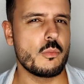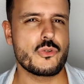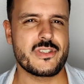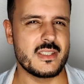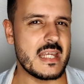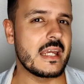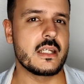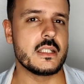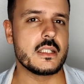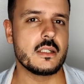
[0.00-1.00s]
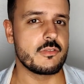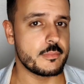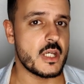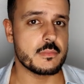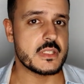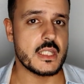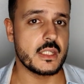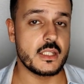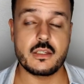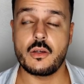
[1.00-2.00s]
almost a decade, if I'm not
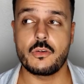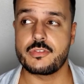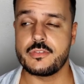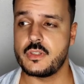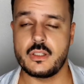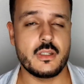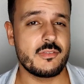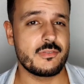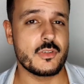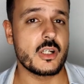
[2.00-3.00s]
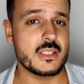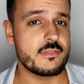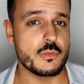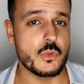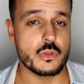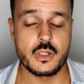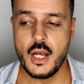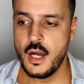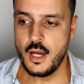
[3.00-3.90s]
mistaken, of if not even more.